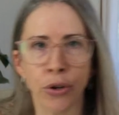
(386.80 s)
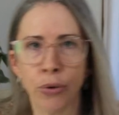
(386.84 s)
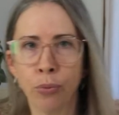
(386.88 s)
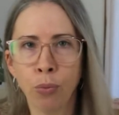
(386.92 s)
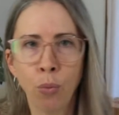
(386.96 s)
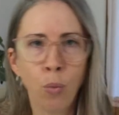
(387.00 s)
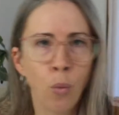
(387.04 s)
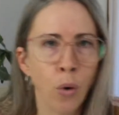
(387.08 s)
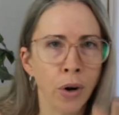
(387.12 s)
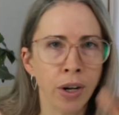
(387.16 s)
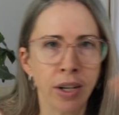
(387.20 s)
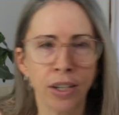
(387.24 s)

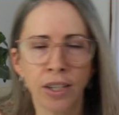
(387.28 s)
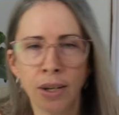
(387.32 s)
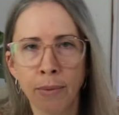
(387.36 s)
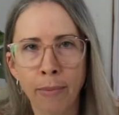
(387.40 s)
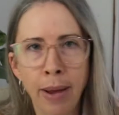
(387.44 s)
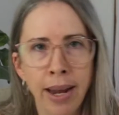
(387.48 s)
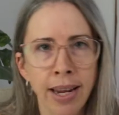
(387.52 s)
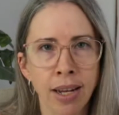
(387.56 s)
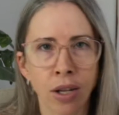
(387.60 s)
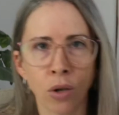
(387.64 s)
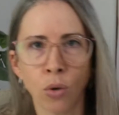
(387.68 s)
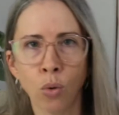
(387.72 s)
wanting to
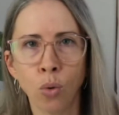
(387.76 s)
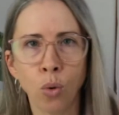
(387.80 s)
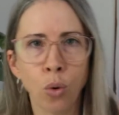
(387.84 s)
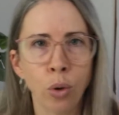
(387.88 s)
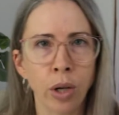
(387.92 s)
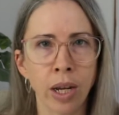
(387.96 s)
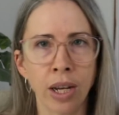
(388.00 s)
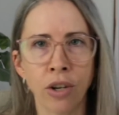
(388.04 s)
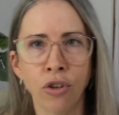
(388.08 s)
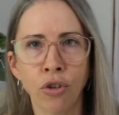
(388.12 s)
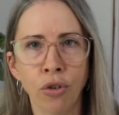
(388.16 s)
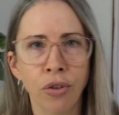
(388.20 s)
make it all
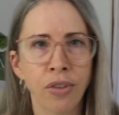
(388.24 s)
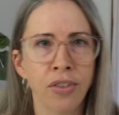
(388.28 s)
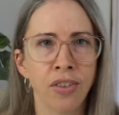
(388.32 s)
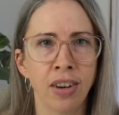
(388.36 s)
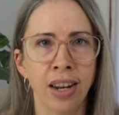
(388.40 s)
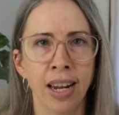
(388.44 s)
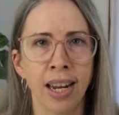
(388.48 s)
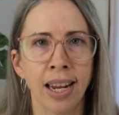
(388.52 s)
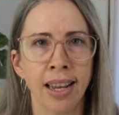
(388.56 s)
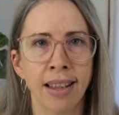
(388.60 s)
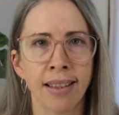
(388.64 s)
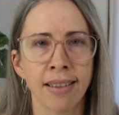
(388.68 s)
look
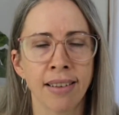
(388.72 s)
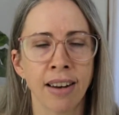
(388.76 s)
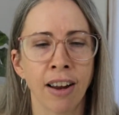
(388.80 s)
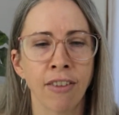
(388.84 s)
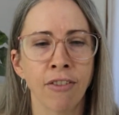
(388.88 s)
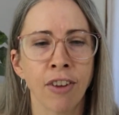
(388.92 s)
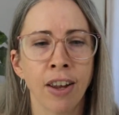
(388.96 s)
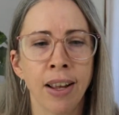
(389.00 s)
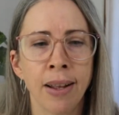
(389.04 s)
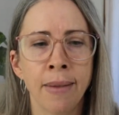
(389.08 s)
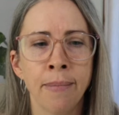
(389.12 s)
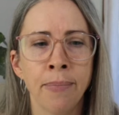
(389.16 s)
interesting and
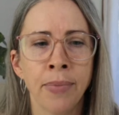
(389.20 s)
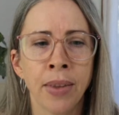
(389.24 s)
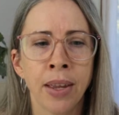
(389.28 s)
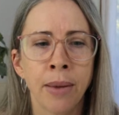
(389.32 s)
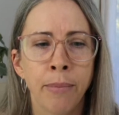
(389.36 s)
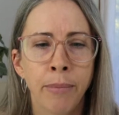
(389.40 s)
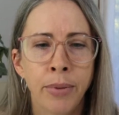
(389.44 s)
stuff,